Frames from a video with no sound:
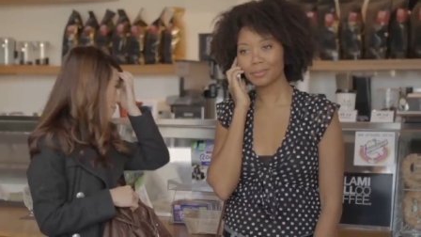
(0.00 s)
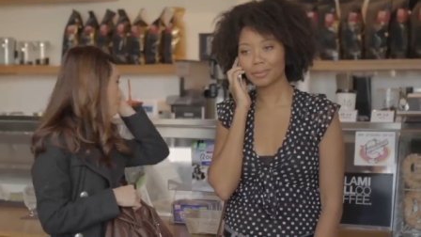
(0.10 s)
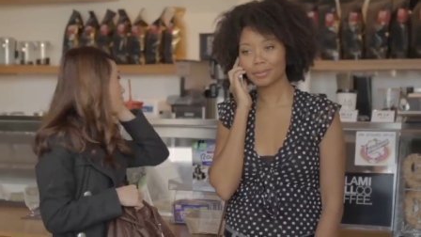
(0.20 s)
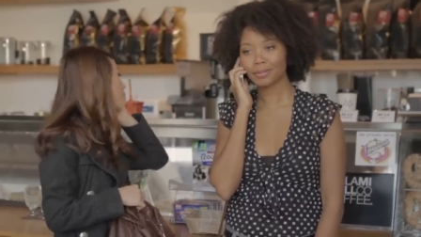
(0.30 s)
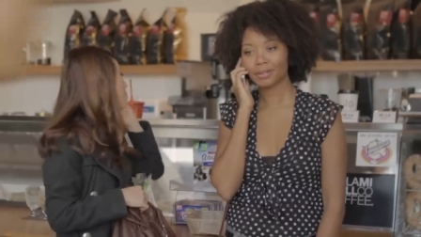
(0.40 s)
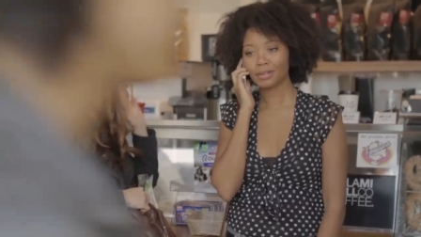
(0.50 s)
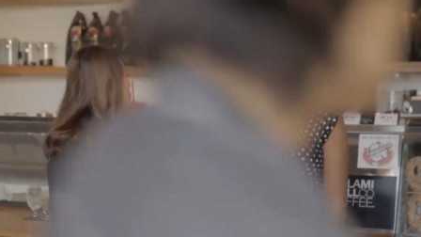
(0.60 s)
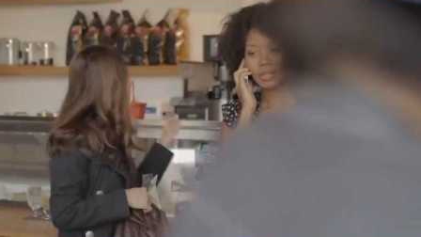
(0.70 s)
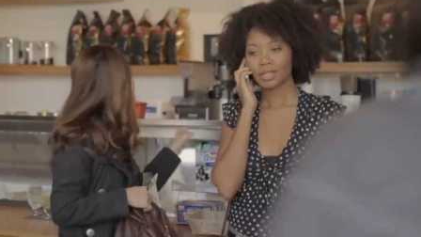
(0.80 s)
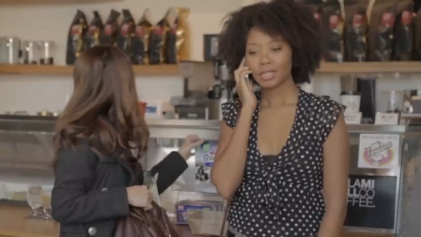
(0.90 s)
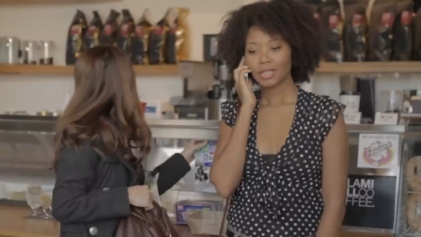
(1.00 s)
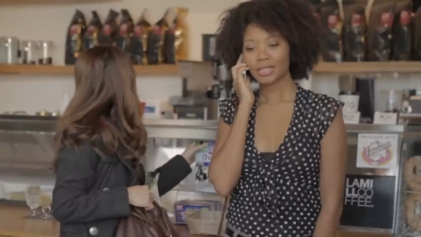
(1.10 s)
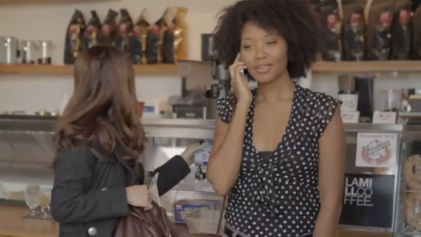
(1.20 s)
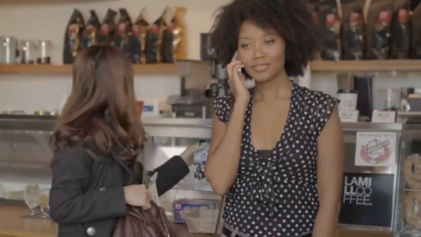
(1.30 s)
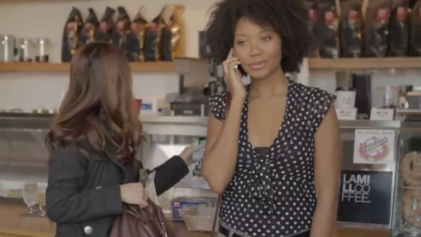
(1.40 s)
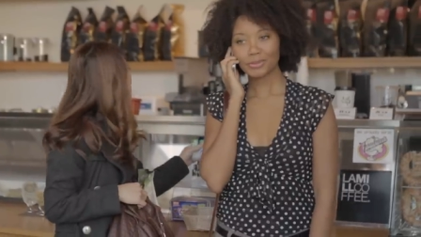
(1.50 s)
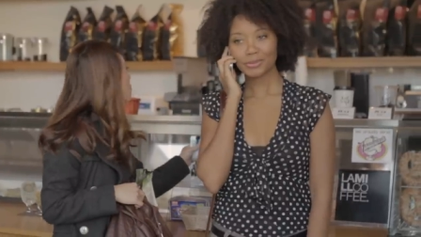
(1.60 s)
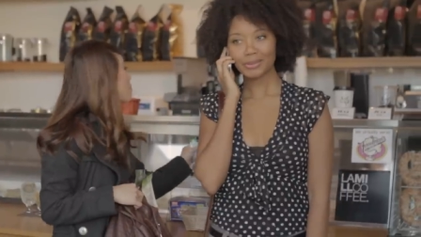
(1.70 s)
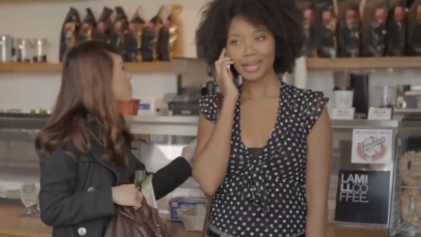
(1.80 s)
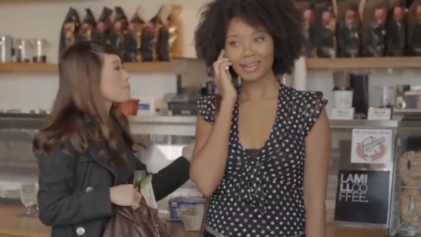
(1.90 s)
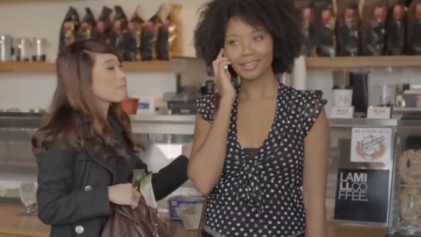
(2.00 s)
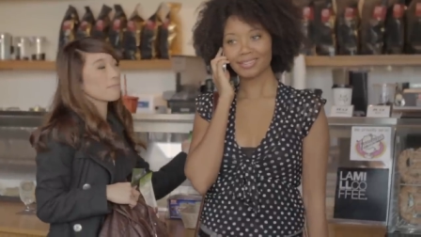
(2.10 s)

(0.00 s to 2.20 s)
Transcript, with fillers: up. I love you. Okay.